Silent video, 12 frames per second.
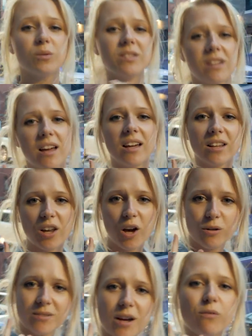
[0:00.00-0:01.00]
we're staying in a
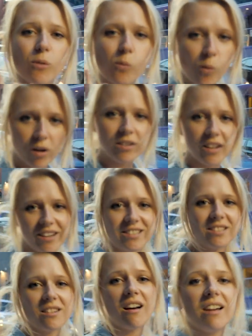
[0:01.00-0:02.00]
hotel for one night
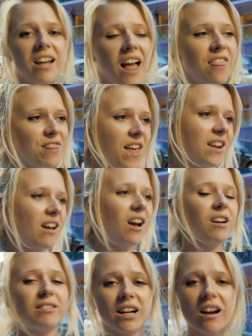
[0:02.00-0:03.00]
tonight and then
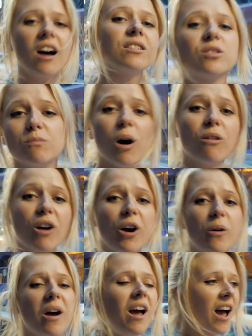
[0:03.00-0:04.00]
hiring a car
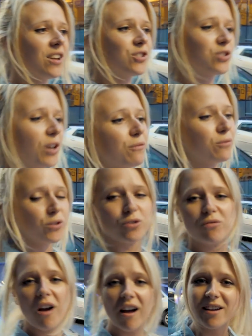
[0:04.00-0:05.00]
tomorrow and just going for a
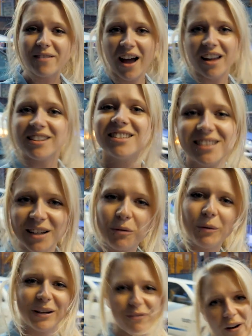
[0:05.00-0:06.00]
drive and seeing
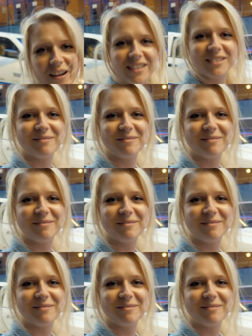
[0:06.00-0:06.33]
what we can find.